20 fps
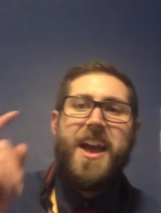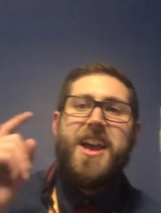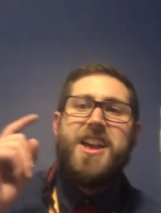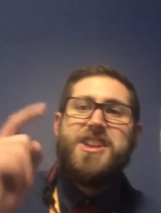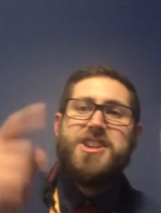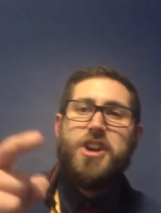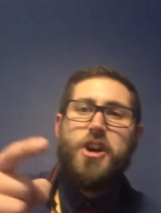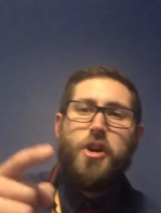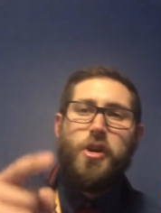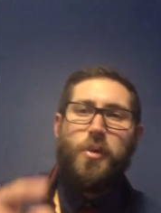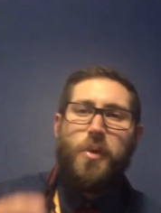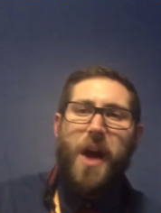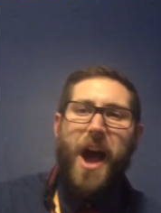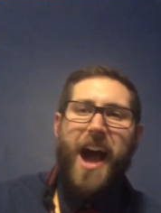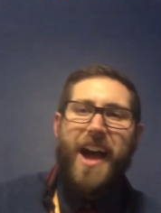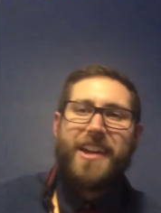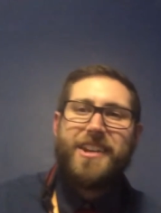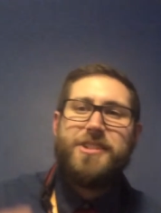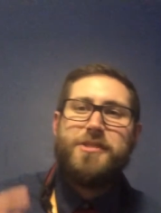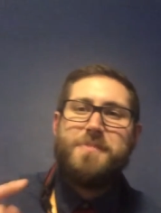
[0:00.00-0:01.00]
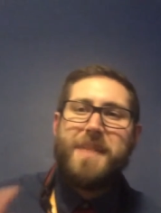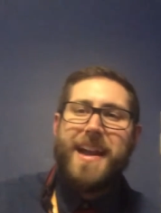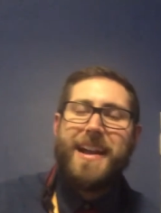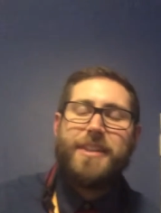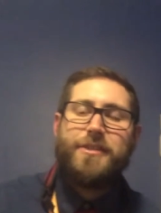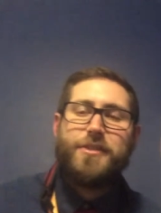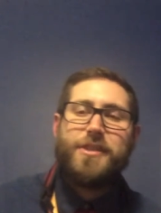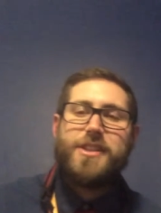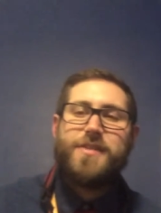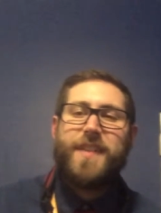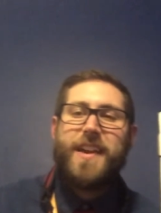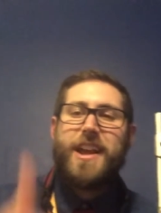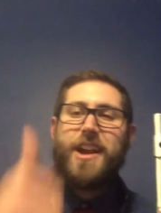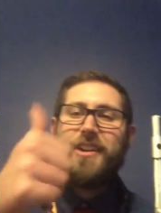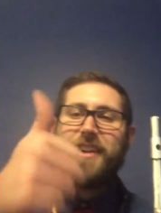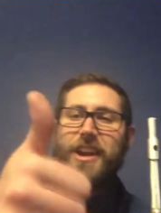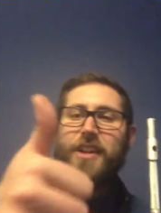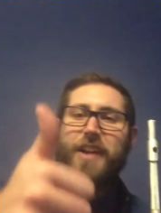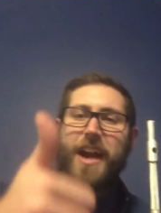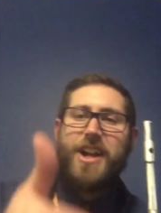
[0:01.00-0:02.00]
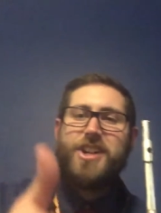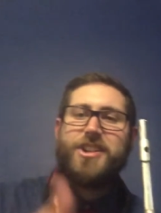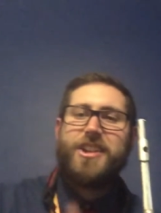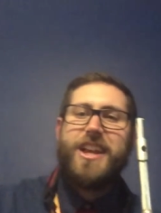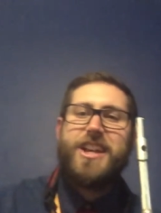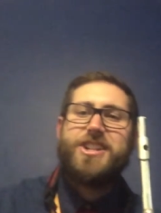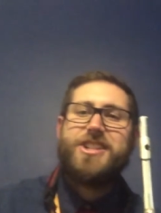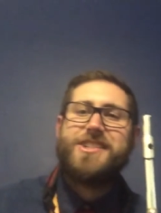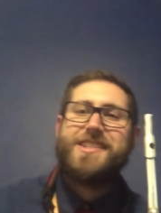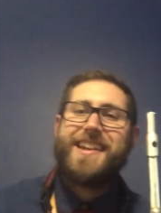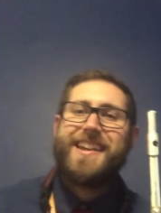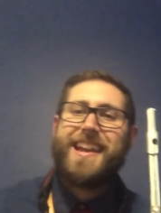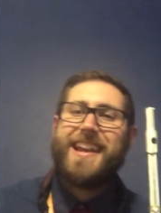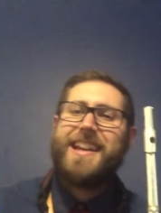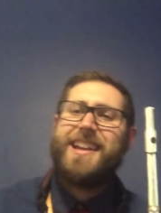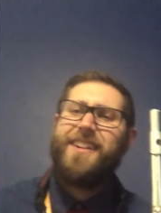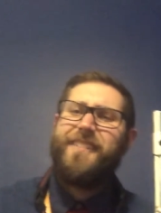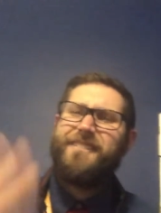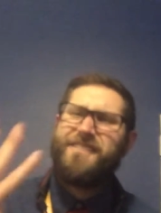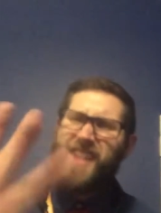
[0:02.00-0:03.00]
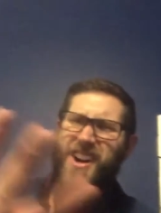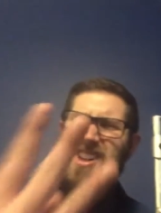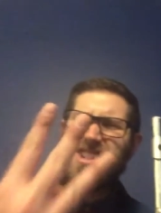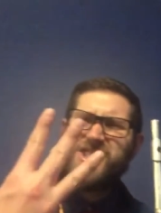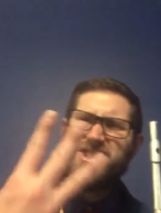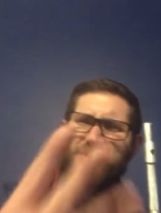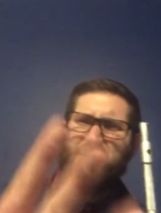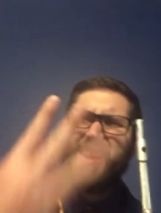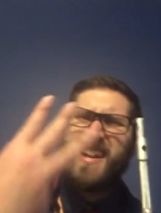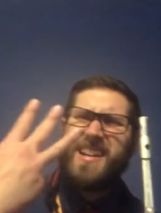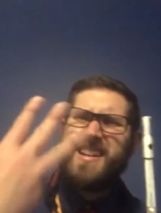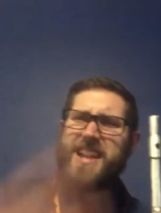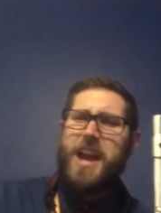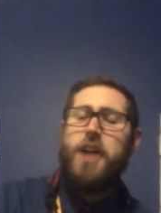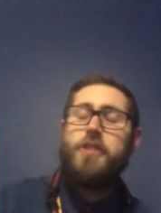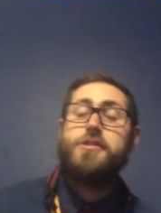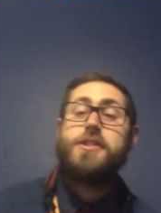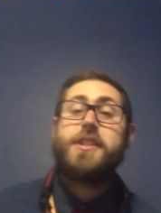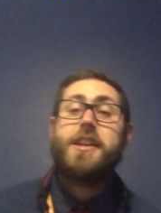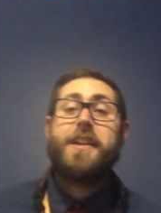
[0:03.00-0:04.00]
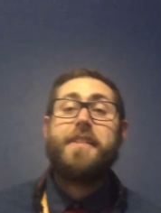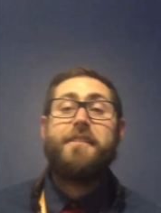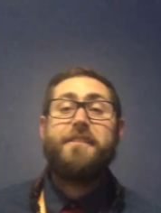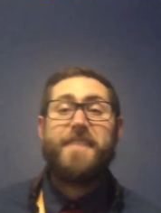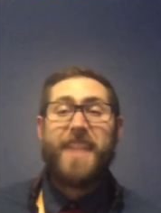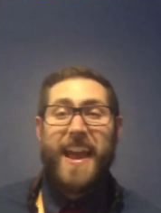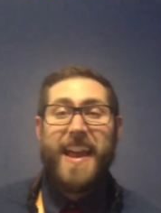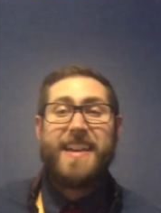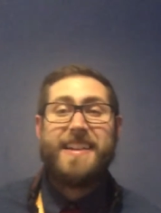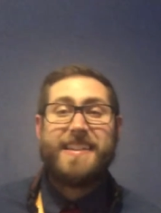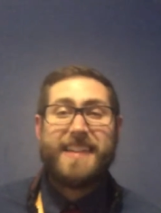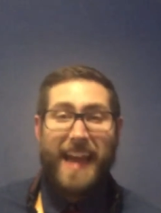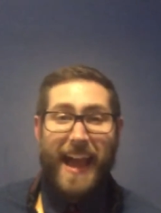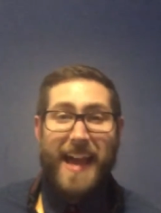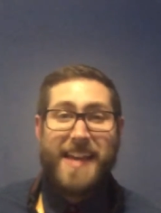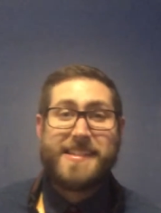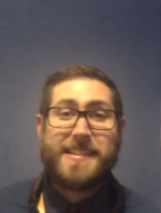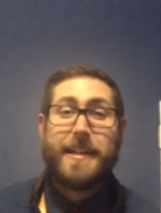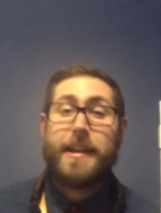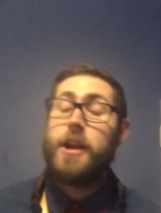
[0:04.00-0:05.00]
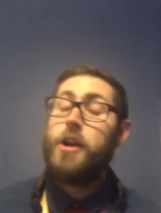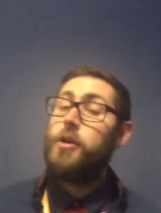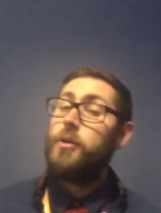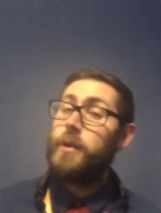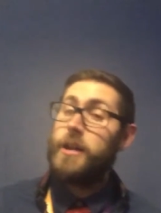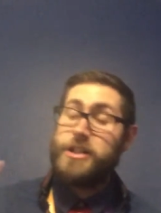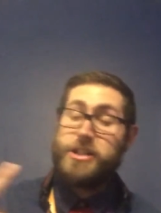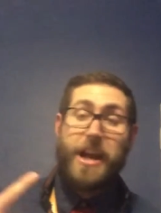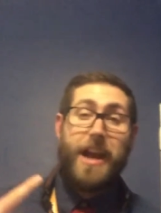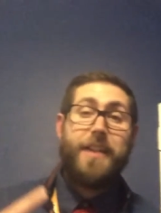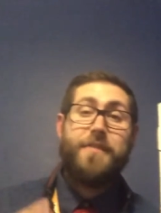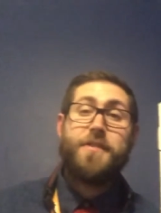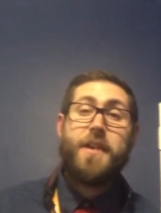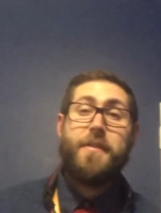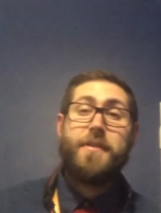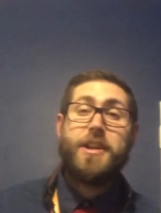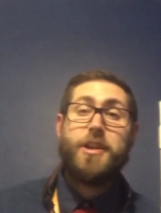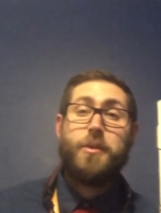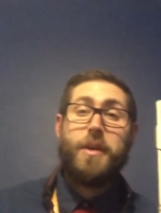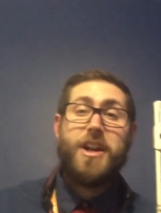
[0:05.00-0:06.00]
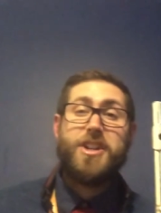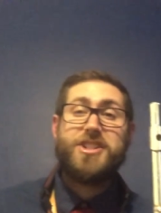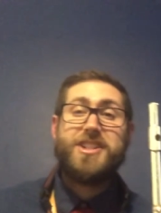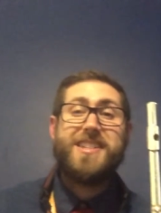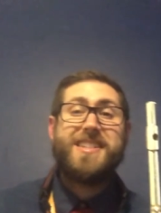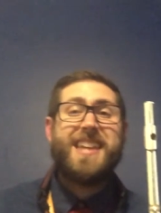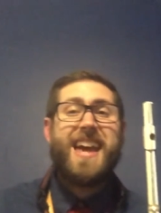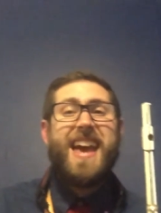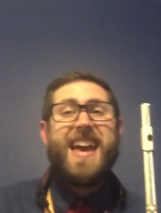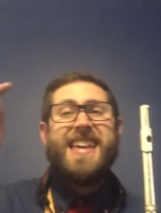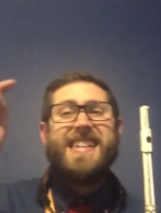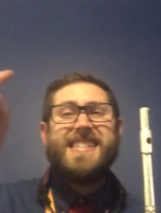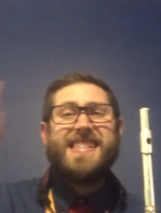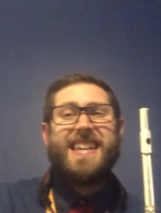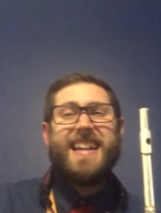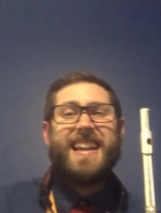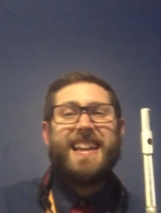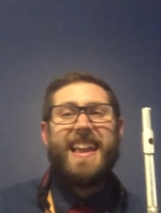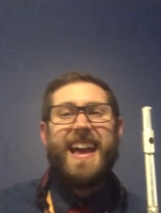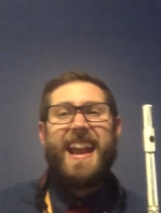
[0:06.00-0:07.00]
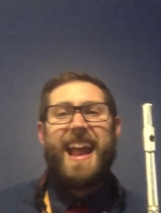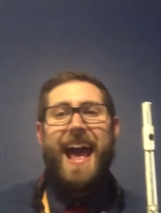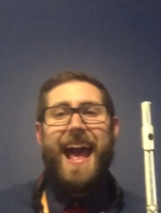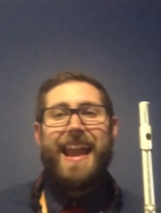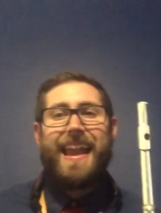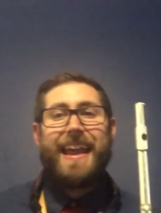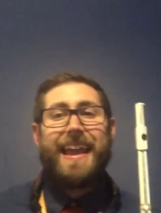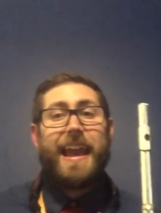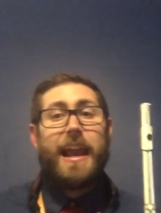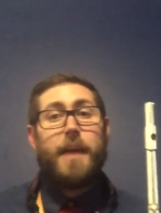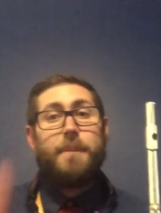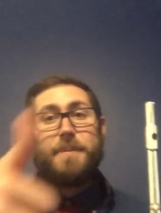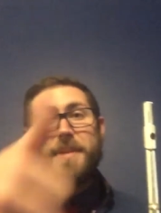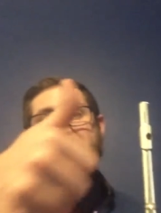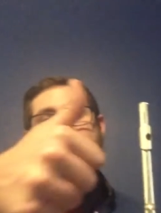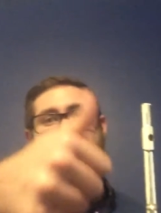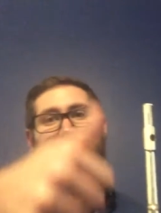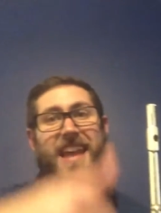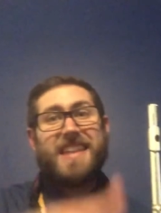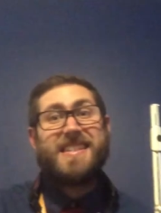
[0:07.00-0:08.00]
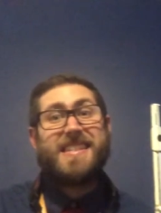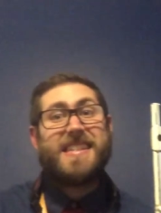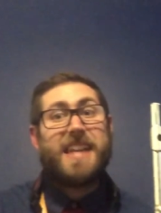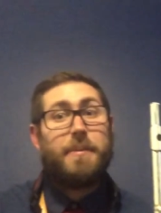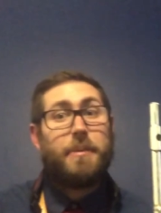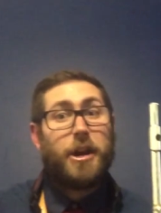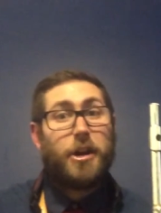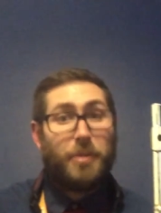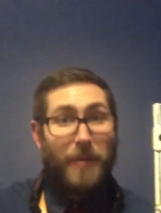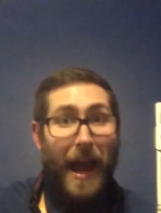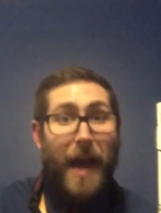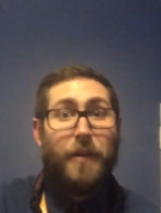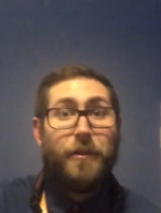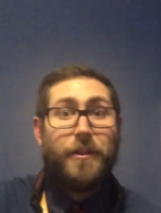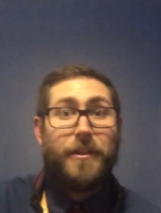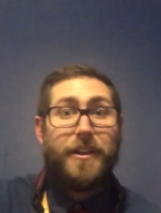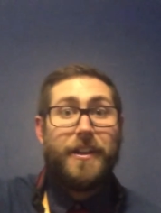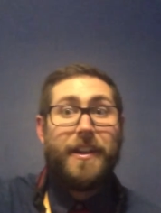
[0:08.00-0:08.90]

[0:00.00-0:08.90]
You rock. You made it through this video. Congratulations on getting your first 3 notes. Fantastic. Reach out if you have any questions. See you later, alligator. Peace out. Sauerkraut.